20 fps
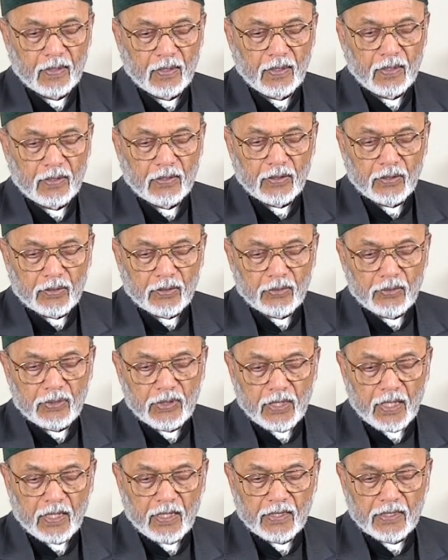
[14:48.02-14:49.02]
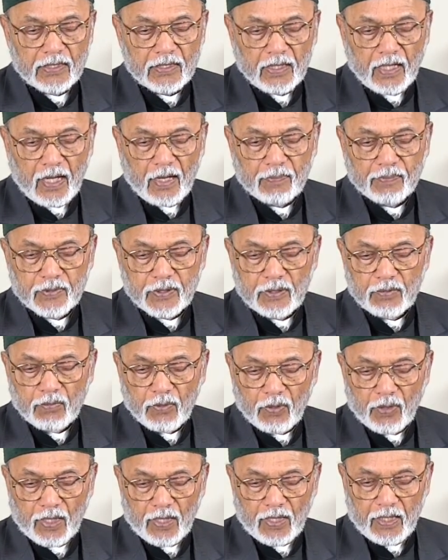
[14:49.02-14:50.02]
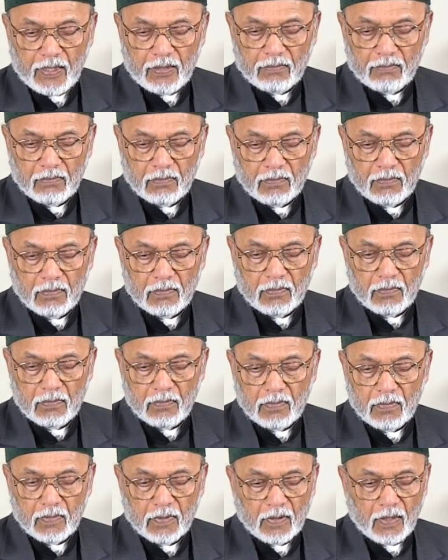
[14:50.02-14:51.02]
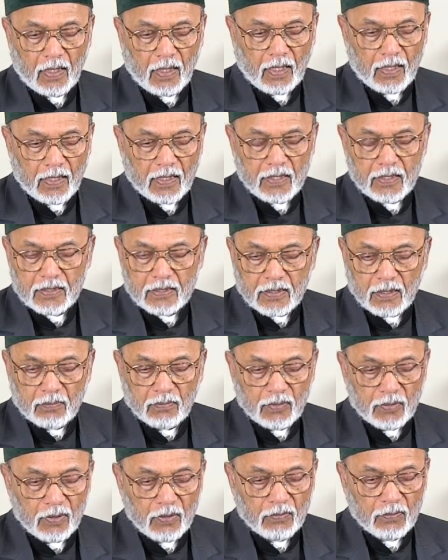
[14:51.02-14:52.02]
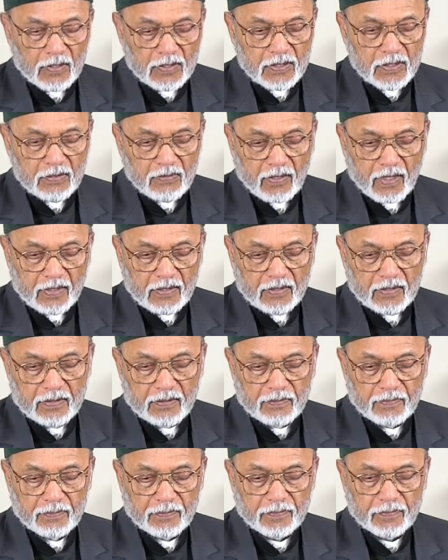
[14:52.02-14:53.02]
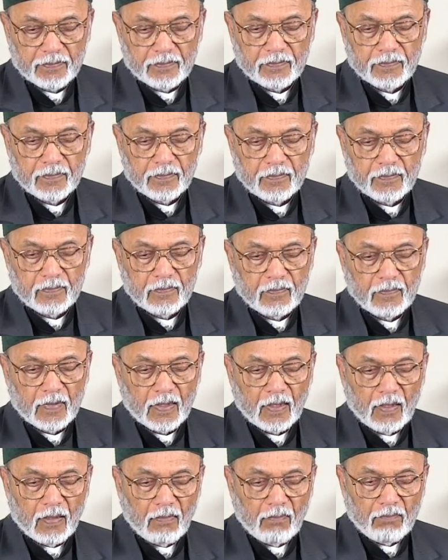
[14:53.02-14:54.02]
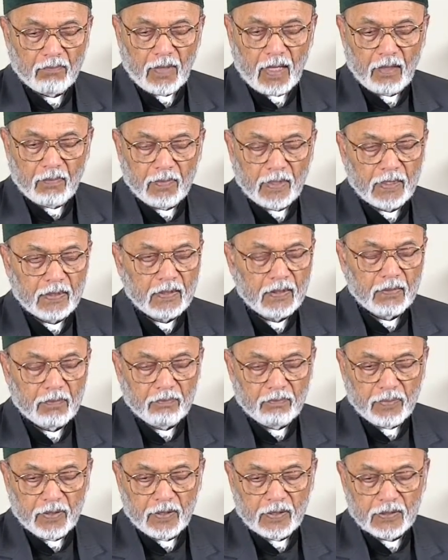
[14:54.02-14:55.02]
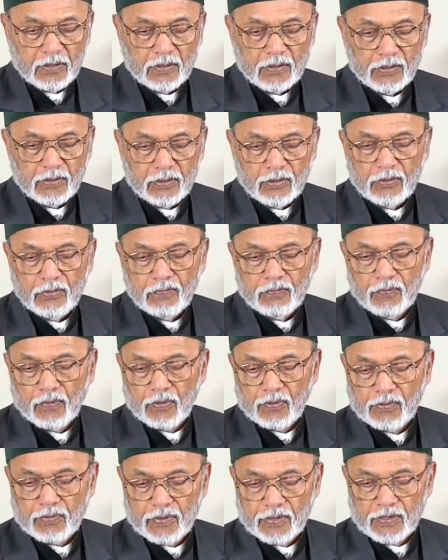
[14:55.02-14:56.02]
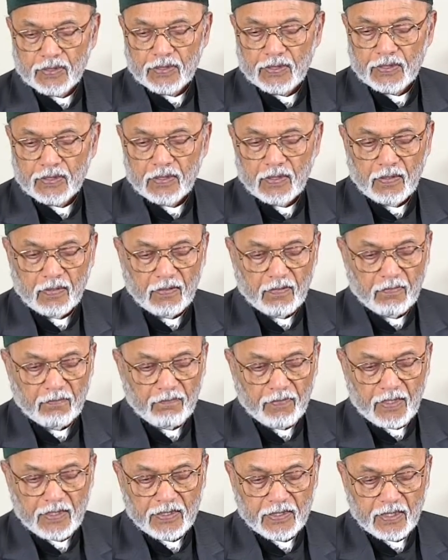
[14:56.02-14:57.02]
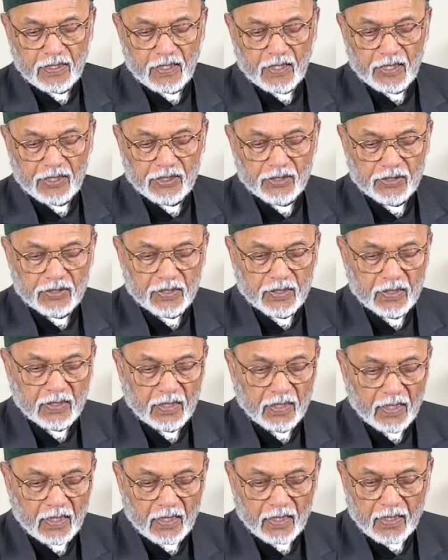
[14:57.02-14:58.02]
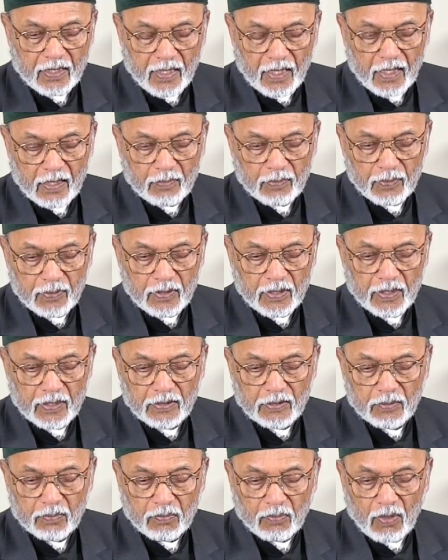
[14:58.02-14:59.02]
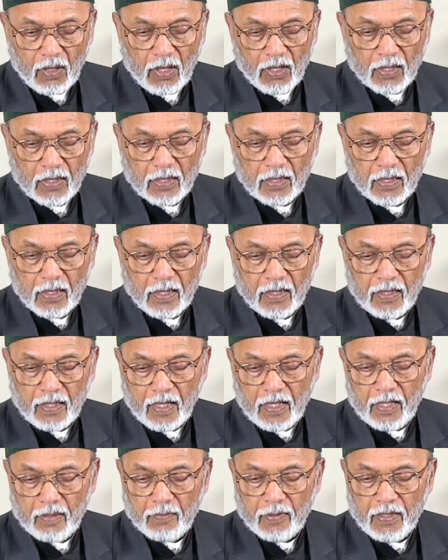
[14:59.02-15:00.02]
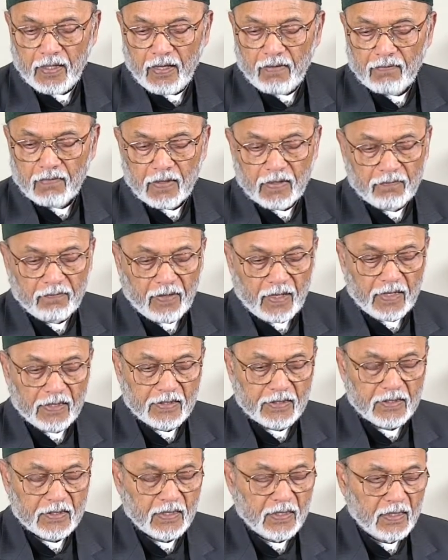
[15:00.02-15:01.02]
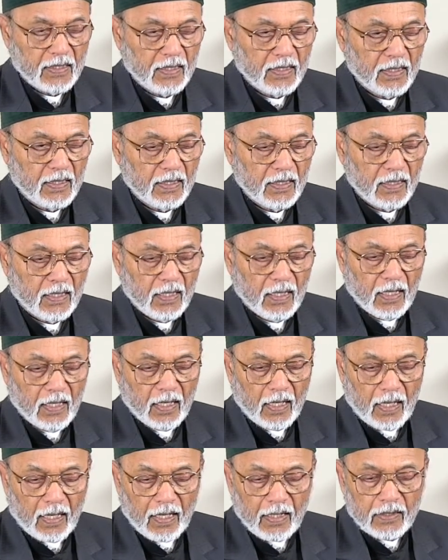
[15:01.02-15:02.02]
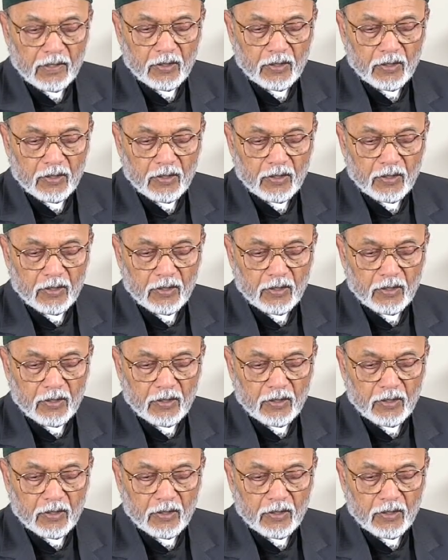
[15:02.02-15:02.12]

The Crusaders captured Moria, and Istanbul was threatened. Mehmed built 2 fortresses facing each other in Gallipoli to block an enemy naval advance and to